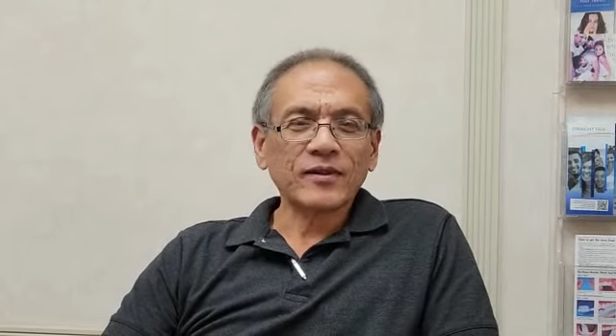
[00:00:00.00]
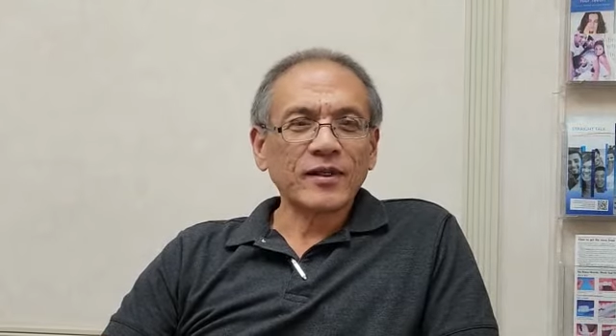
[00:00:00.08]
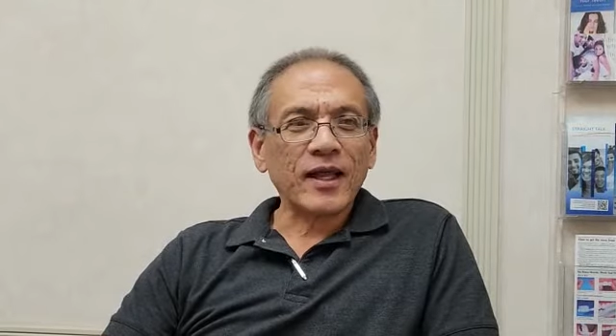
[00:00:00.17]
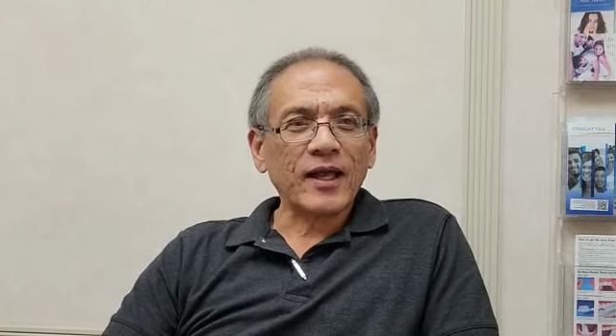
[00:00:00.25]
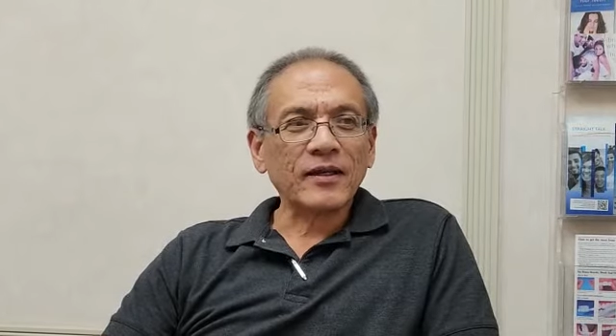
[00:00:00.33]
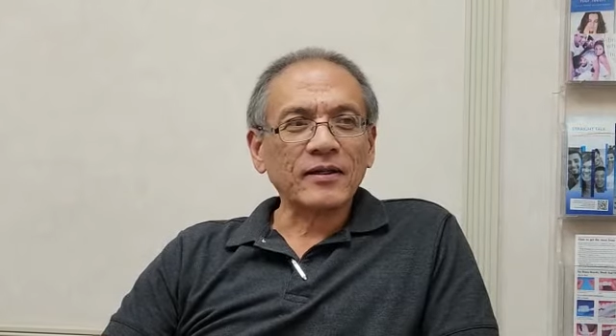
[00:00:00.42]

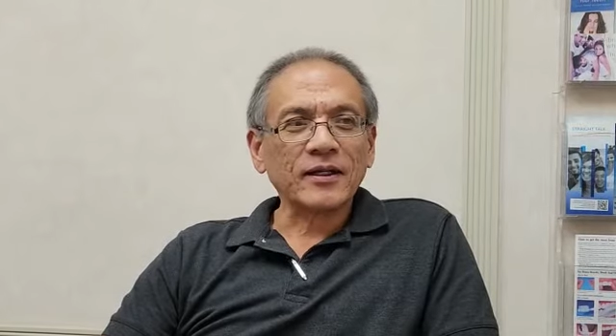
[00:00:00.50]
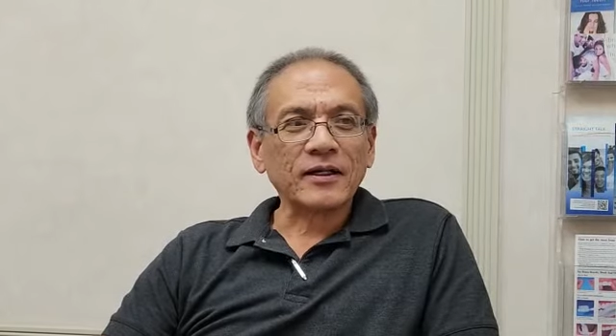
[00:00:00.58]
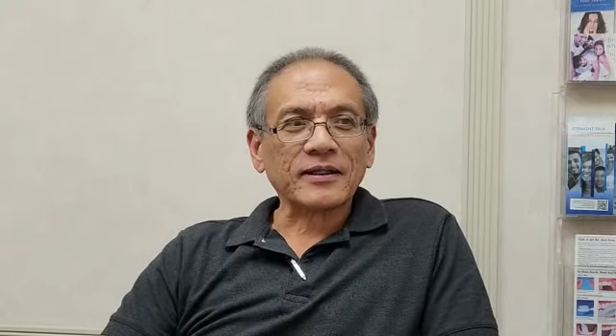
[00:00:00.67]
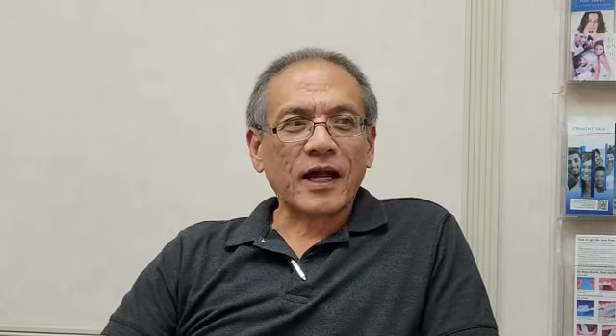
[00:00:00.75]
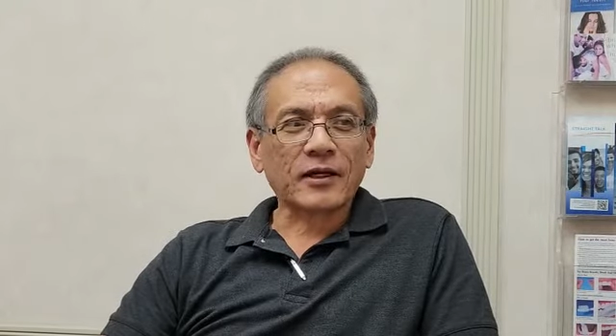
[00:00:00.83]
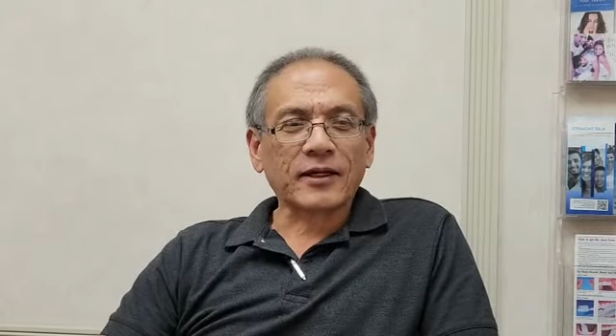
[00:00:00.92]
And uh,
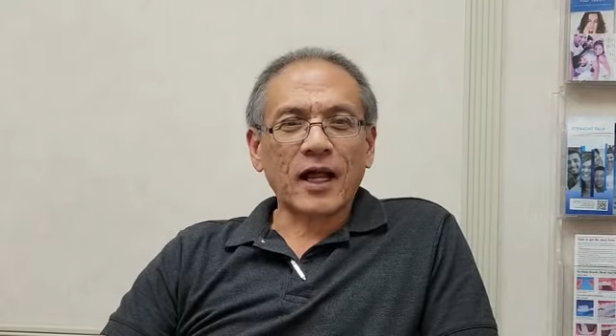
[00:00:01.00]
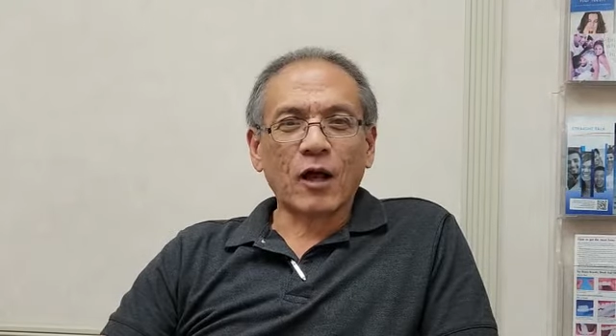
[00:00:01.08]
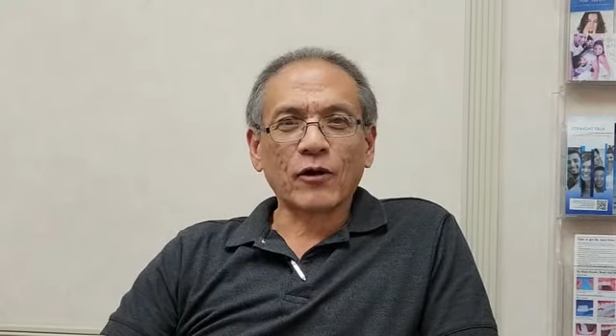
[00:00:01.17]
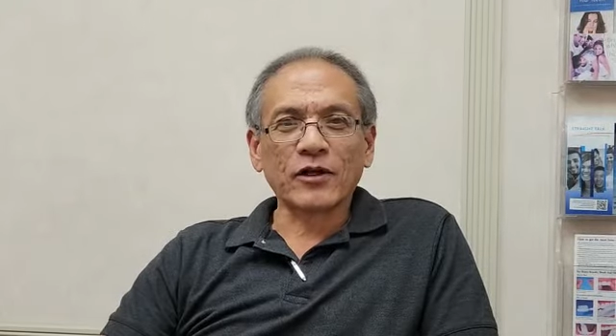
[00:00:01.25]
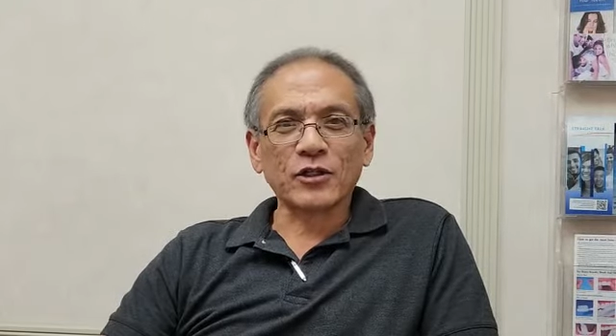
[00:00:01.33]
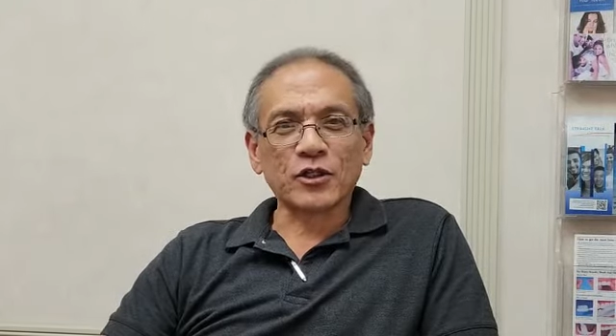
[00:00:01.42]
Dr.
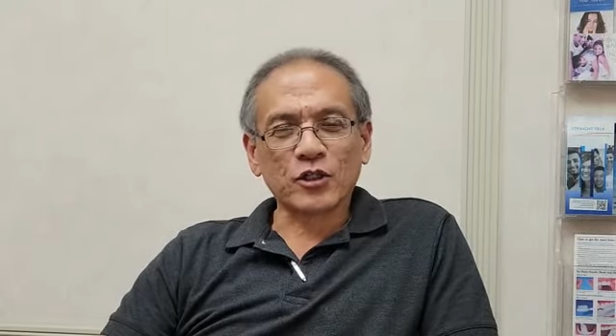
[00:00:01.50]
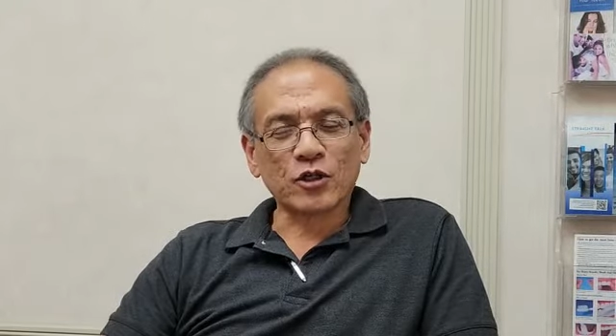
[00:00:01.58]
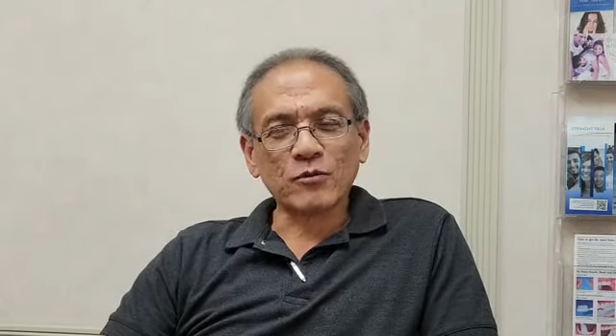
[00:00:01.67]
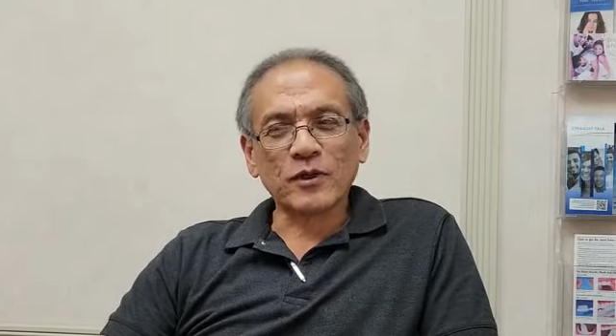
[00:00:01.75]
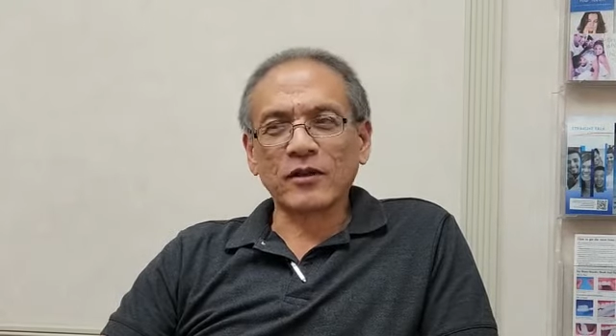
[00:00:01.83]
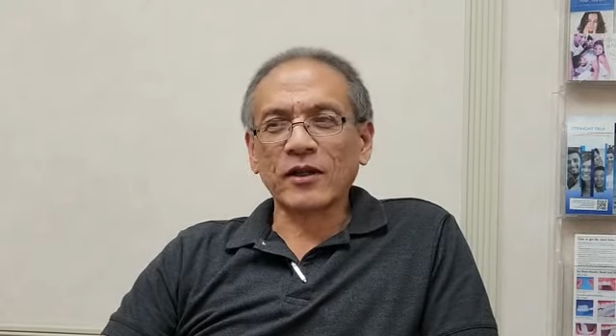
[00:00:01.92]
Calred
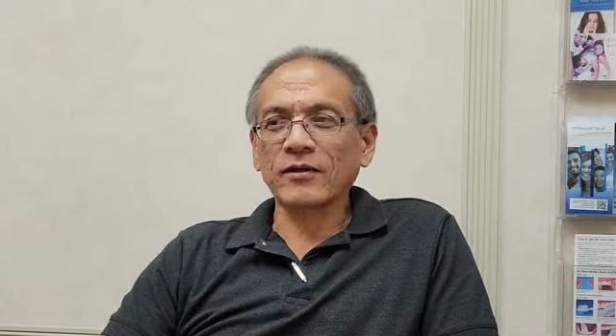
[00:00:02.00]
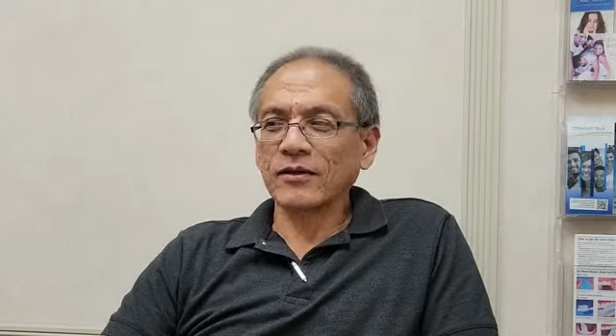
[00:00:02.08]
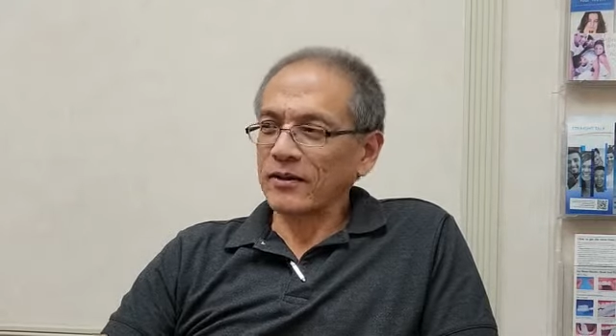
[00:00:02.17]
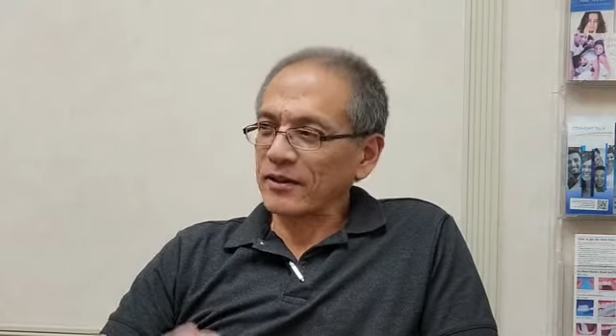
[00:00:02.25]
assured me that